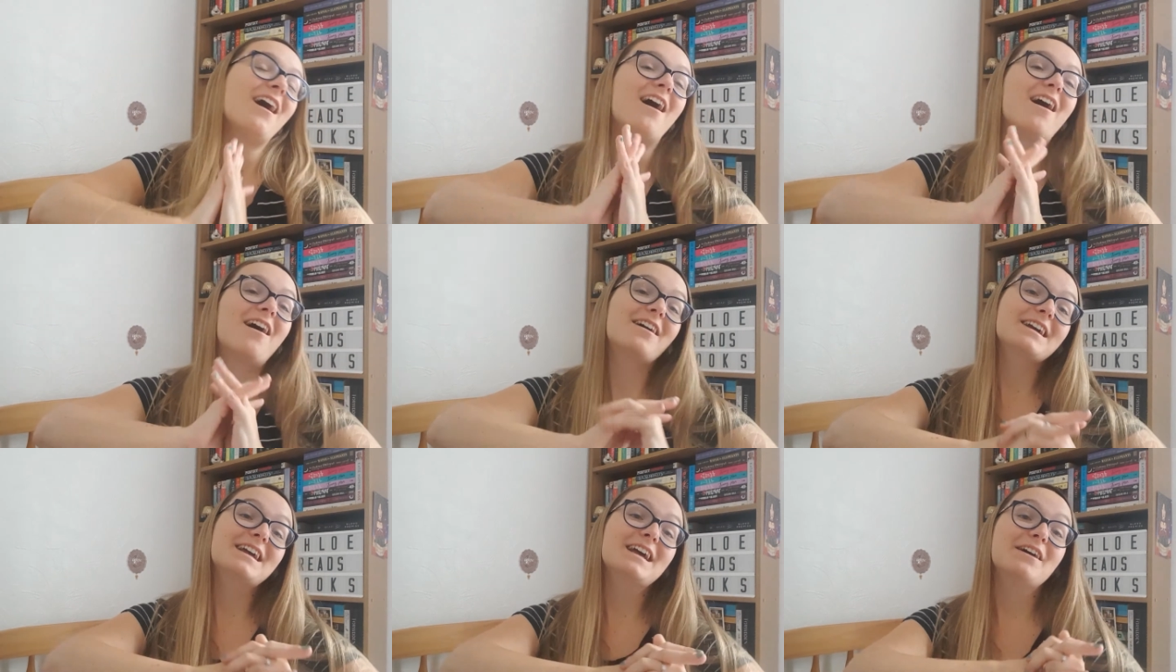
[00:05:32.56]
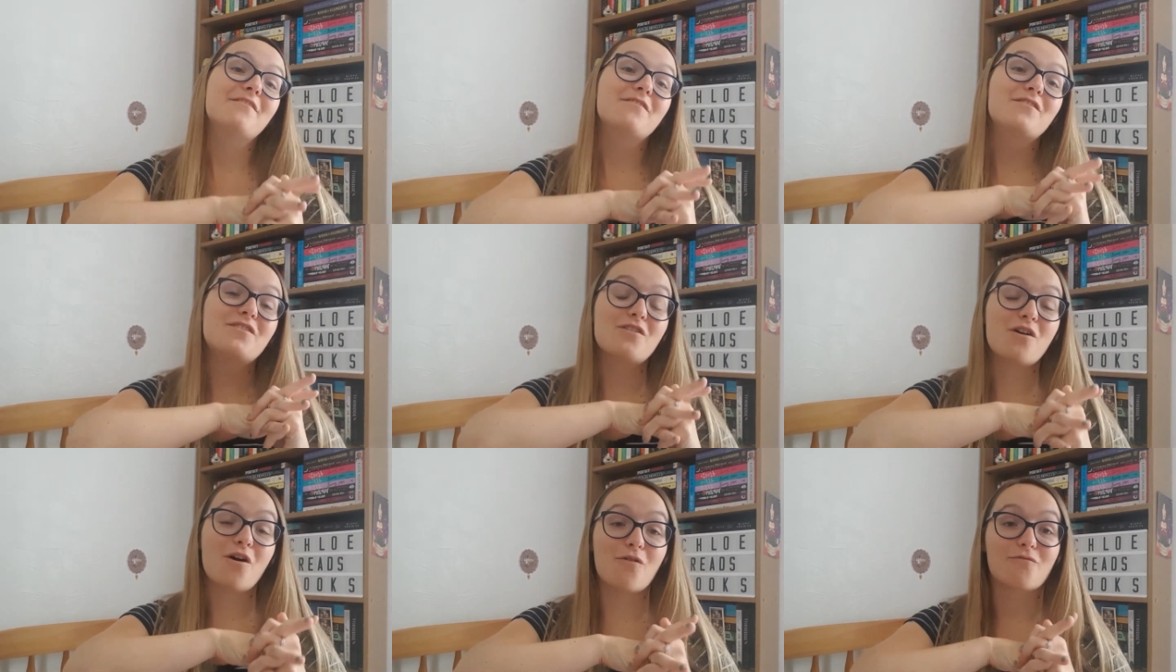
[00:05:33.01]
I have
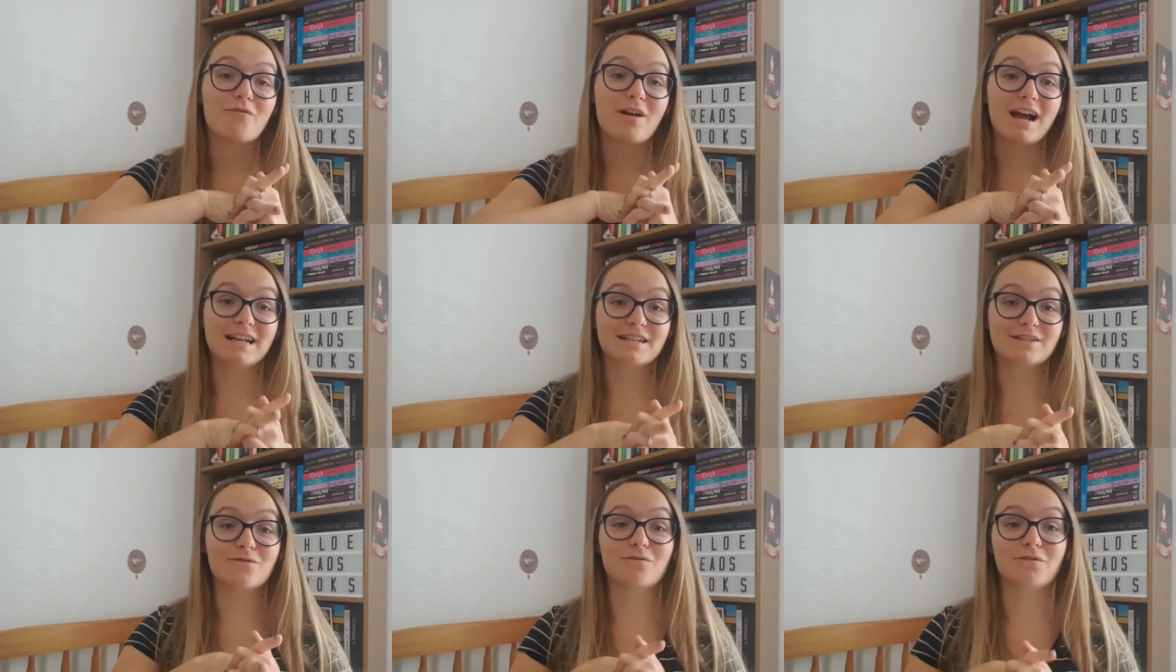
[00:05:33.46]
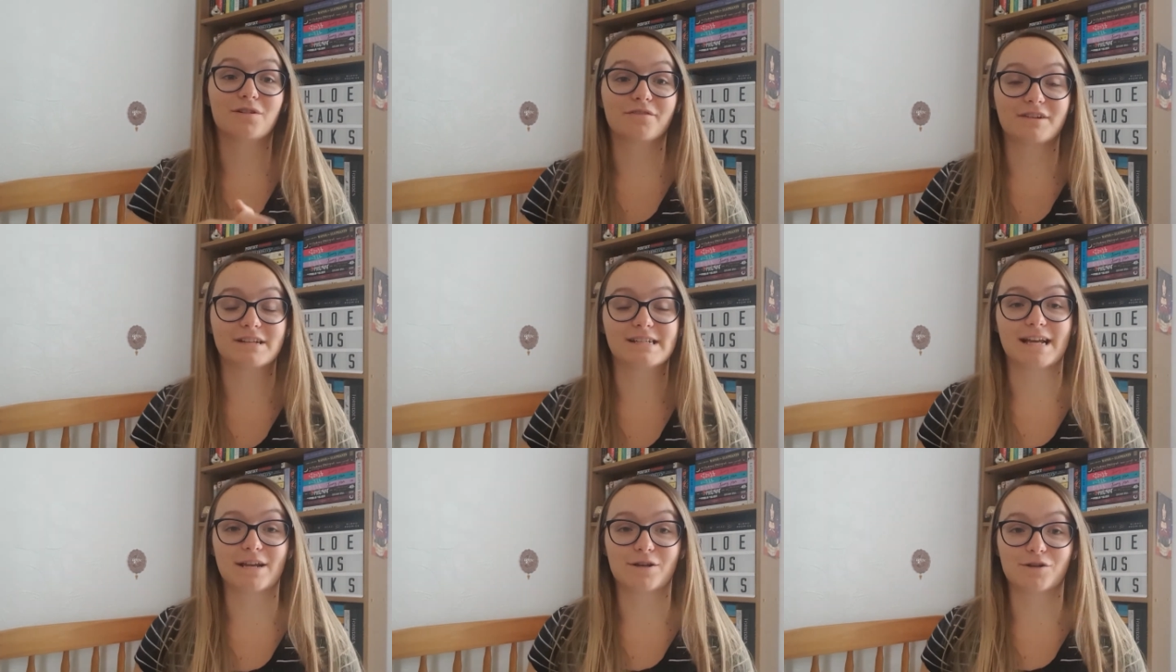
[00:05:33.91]
not read all of
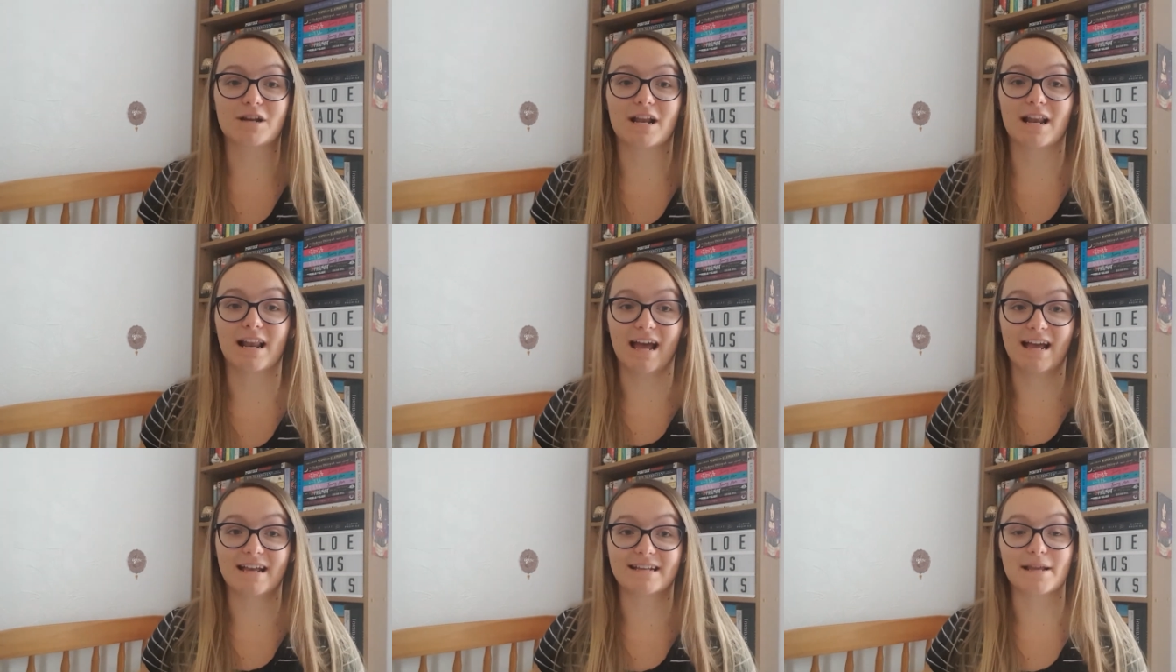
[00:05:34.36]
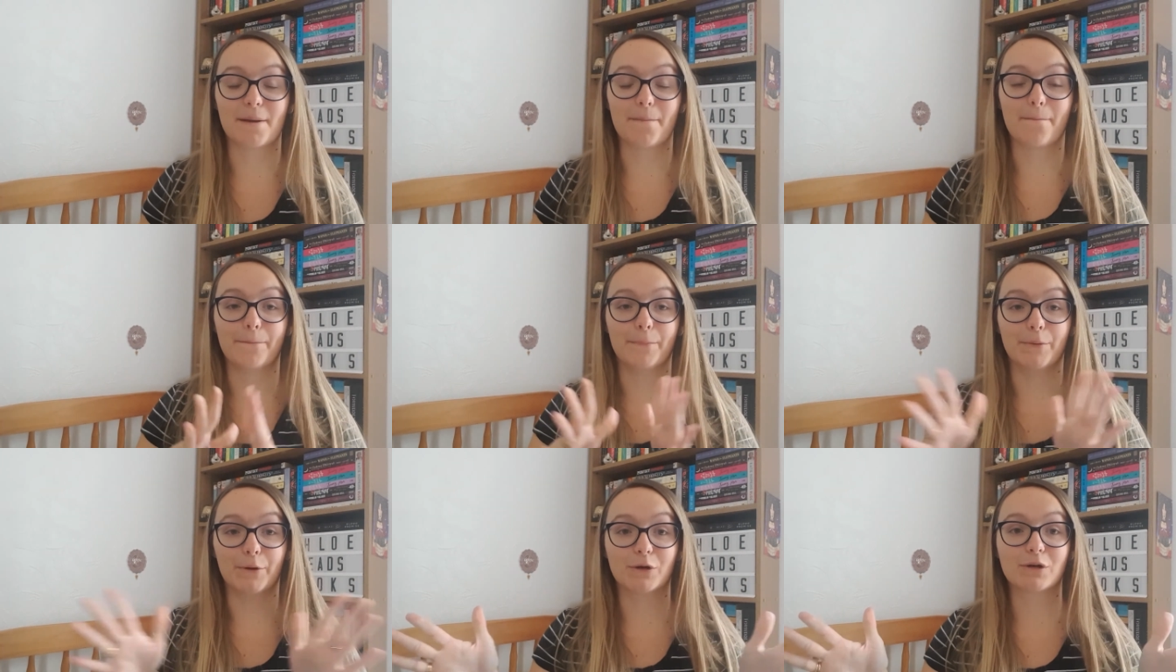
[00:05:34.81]
Cassandra Clare's
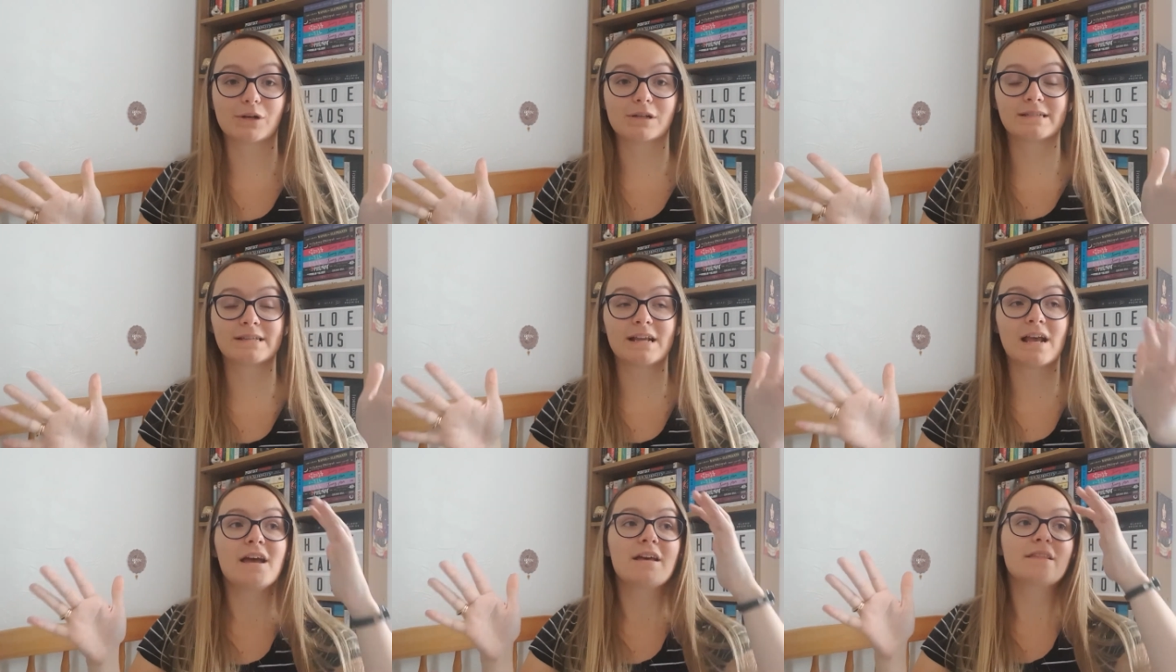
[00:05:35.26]
books.